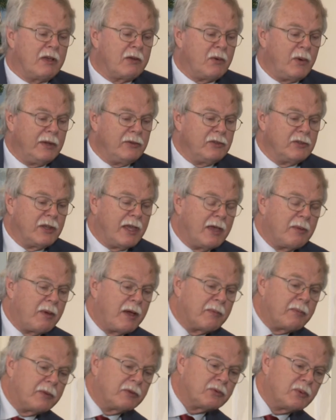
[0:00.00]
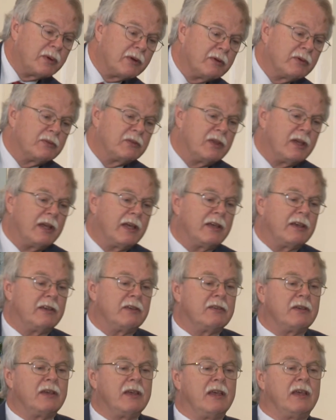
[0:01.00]
a question came up as we were
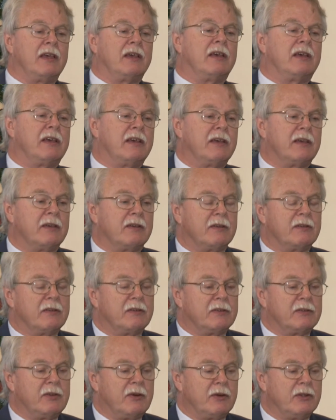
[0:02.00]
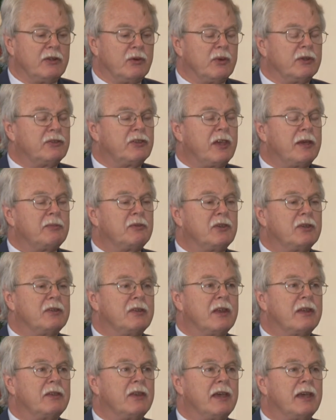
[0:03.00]
uh, uh, during the
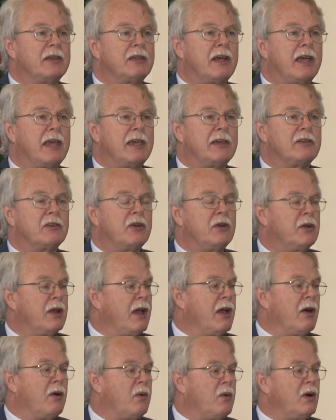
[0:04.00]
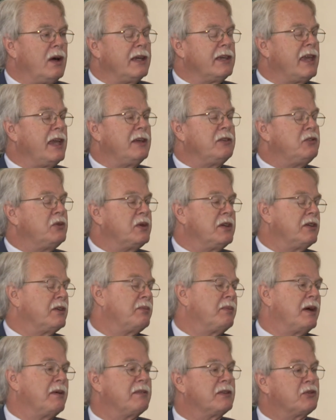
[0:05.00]
reception that I hadn't occurred why can't you
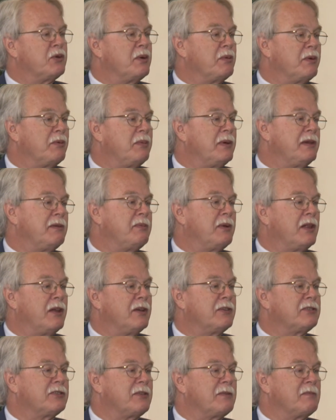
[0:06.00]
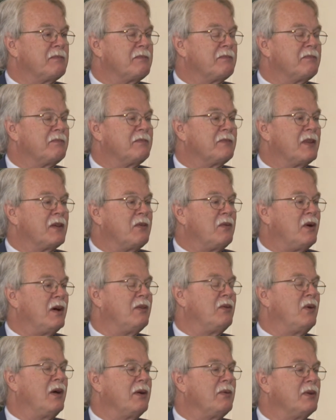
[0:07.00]
get above a triple B plus?
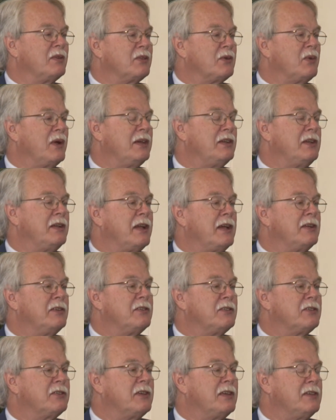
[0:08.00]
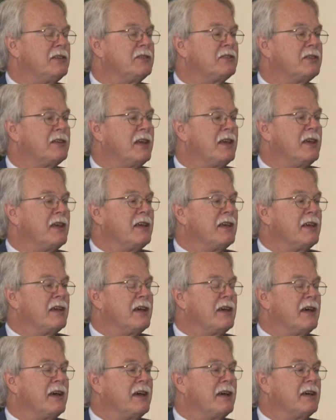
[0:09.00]
Why, why won't the rating agencies?
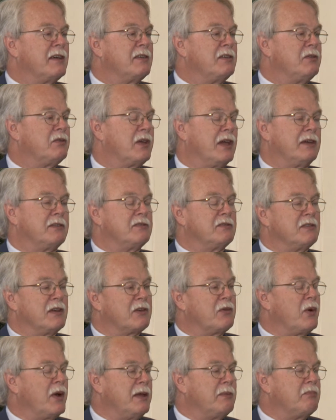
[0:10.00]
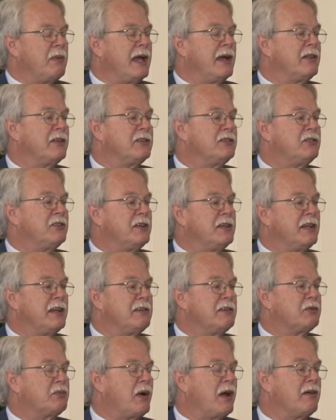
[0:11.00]
Uh, you've got a great balance sheet.
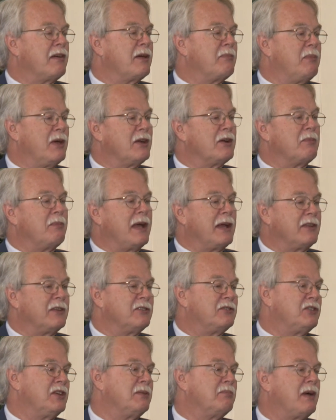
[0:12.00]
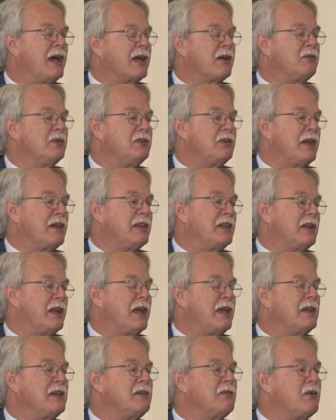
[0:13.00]
It's probably a better balance sheet back when you had
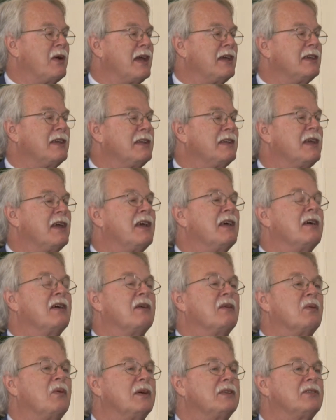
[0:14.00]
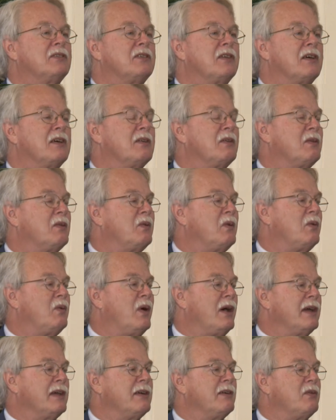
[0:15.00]
an A rating. What's uh,
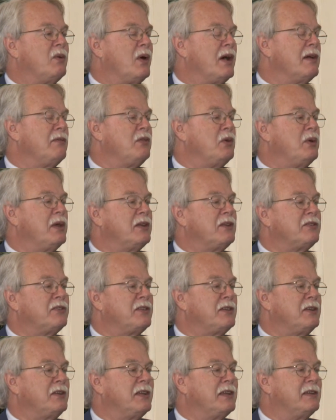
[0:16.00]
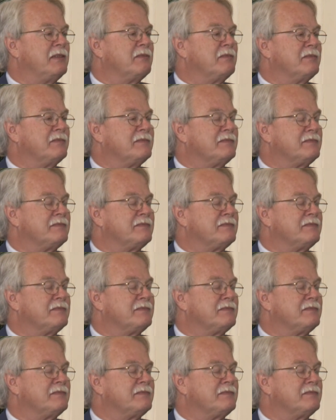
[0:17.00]
why why have you hit a ceiling?